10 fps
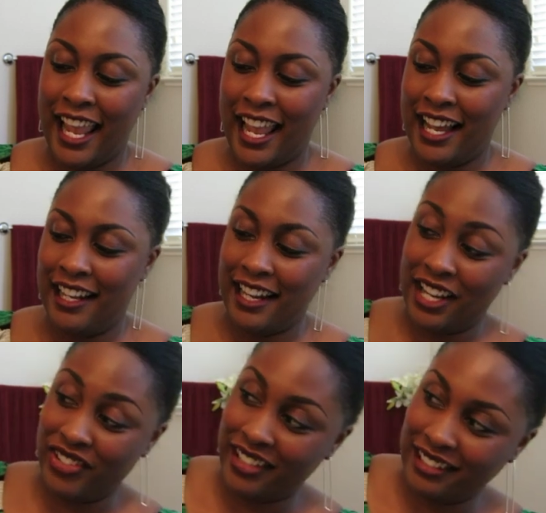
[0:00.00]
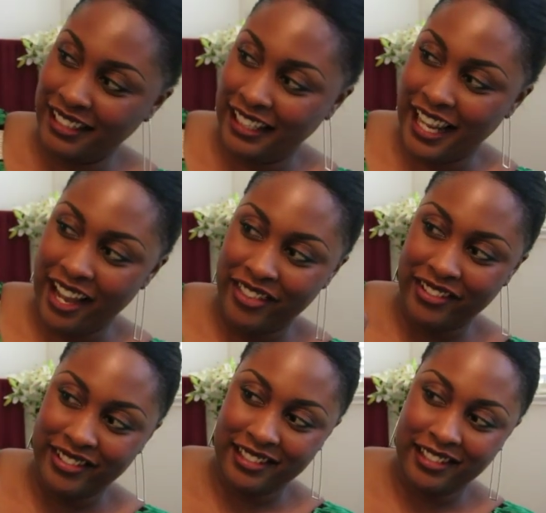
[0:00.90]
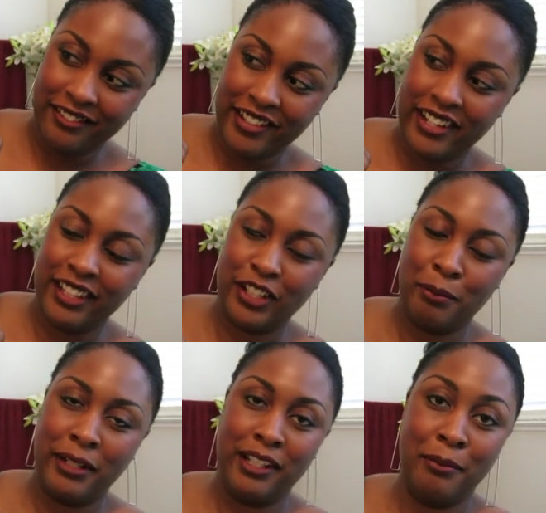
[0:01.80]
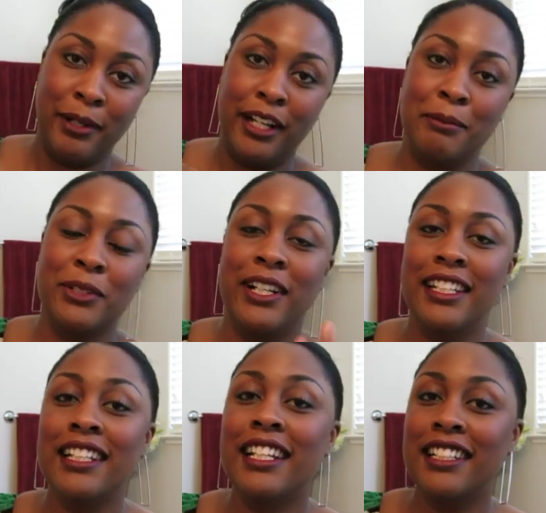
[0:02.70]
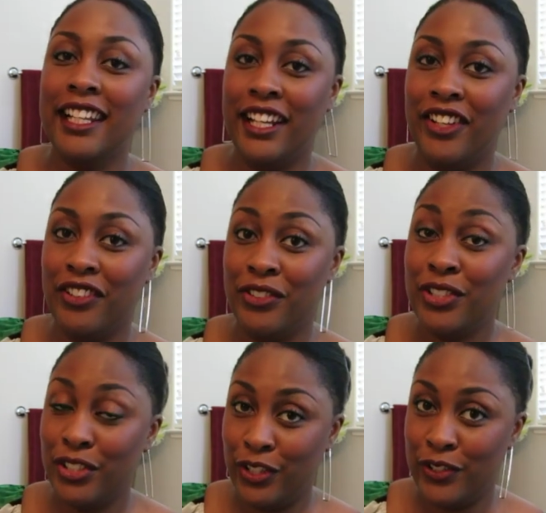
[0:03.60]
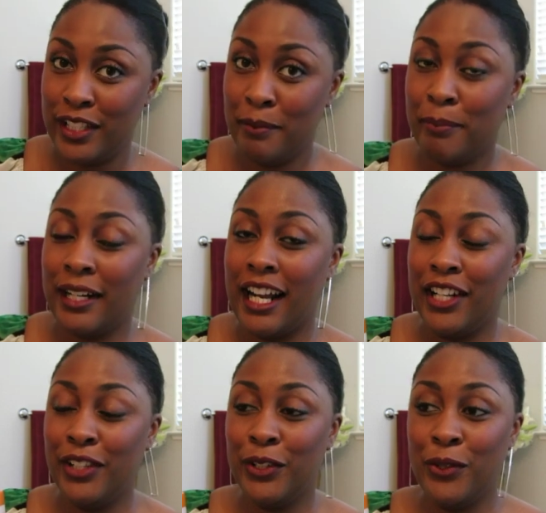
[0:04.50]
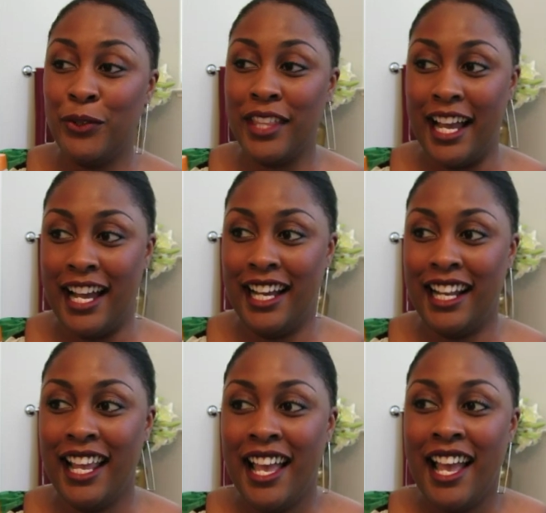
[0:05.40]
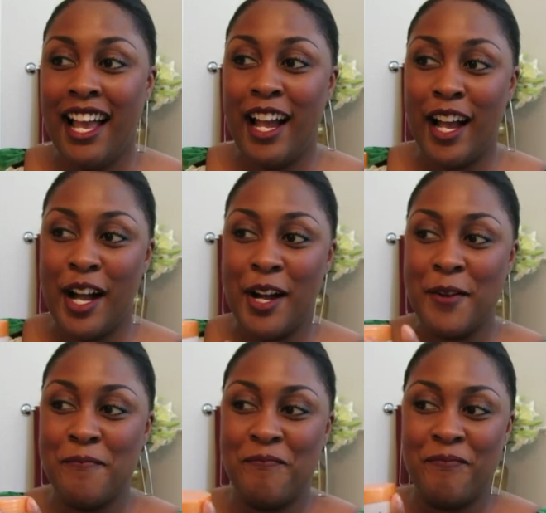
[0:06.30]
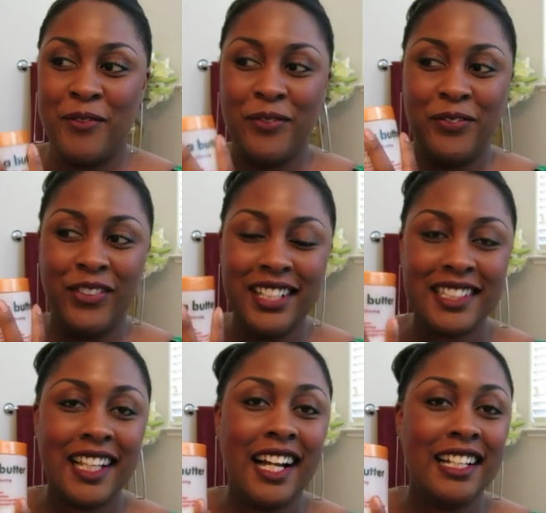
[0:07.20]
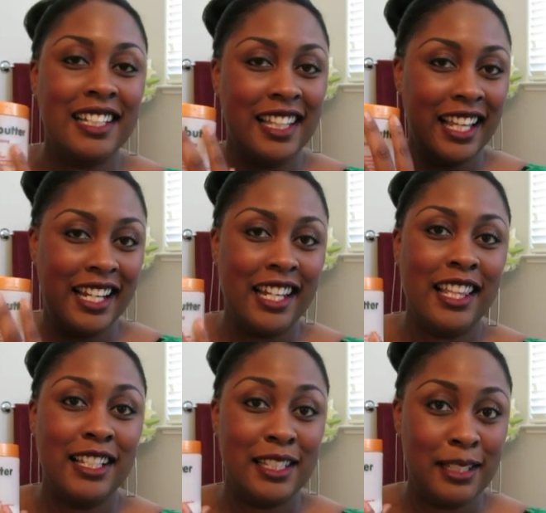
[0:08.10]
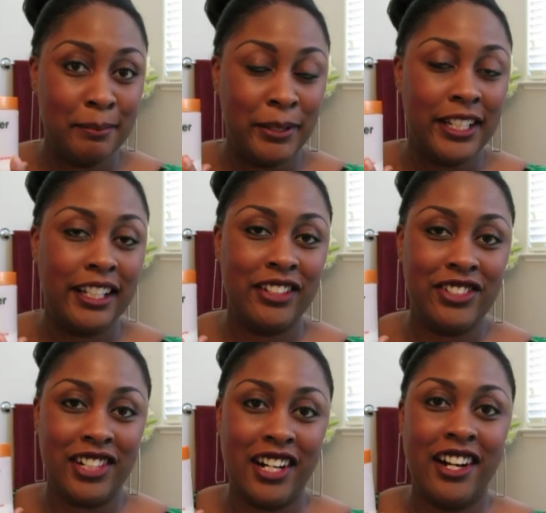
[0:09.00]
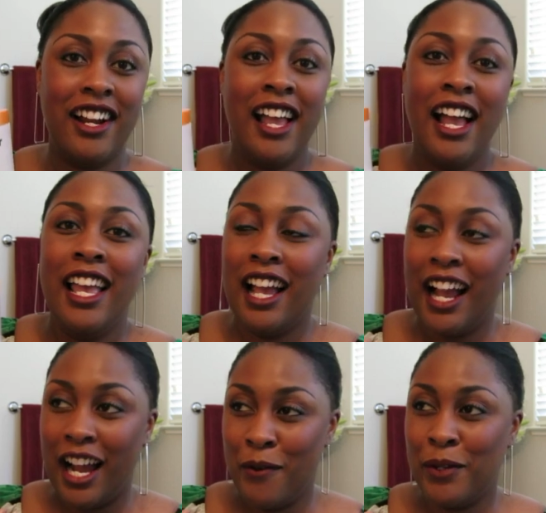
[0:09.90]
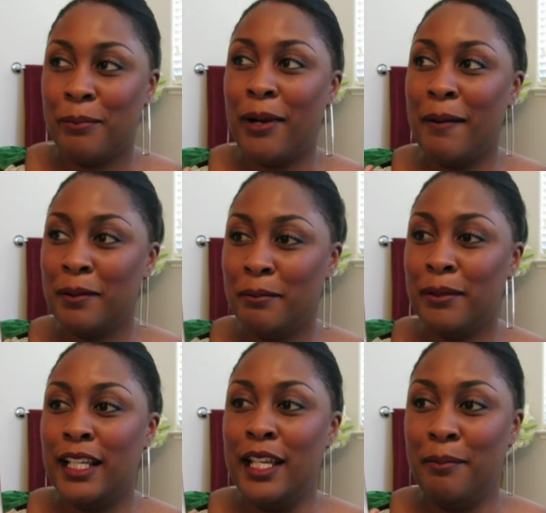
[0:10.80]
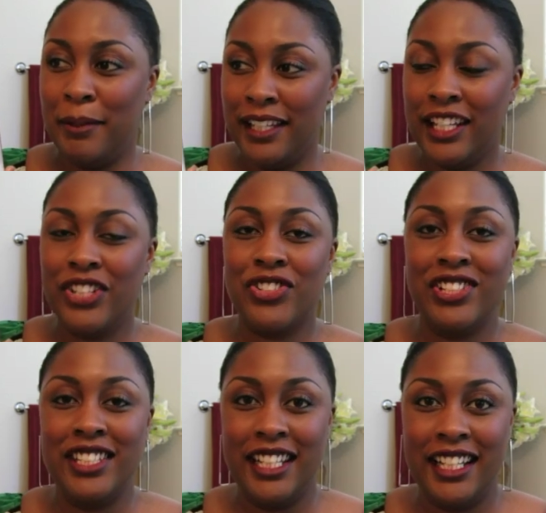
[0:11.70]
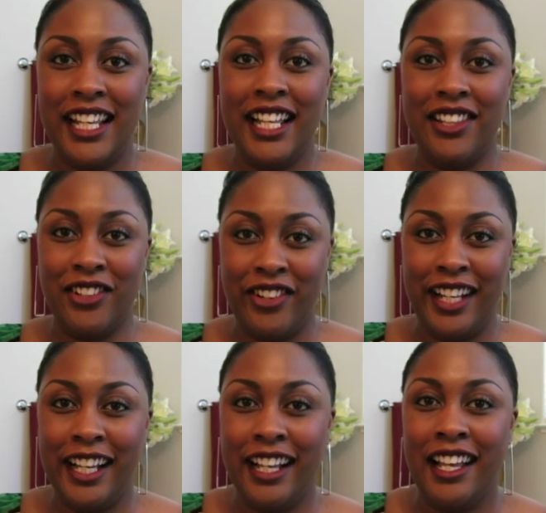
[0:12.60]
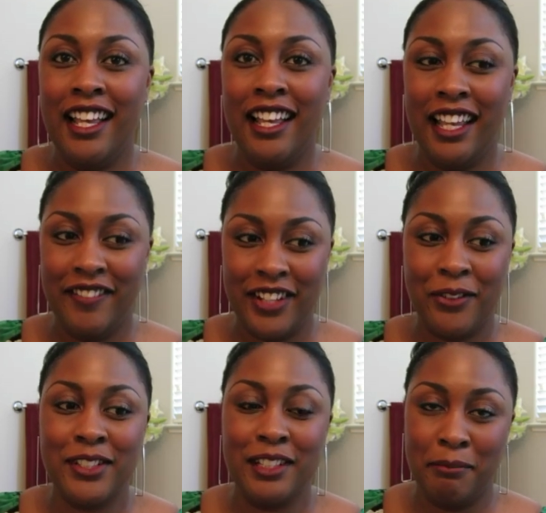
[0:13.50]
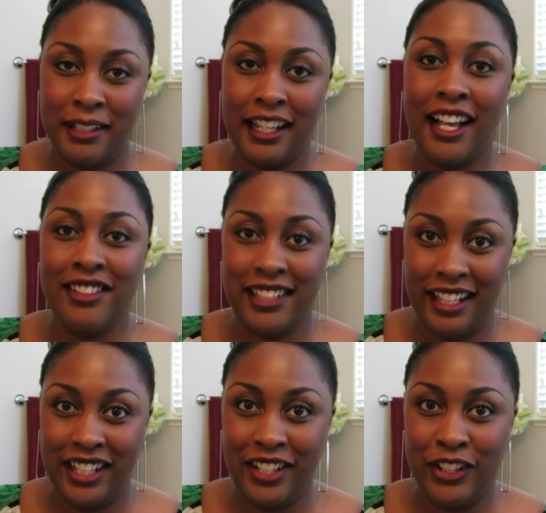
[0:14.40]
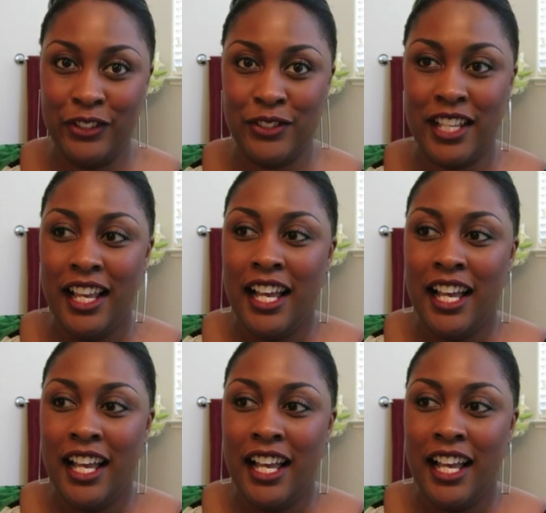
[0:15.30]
And as you can see now, there's just a very little bit in the bottom. So I did continue to use it, but I knew that um, once I got to the end of this particular jar, I would probably be interested in learning if there was something else I could use.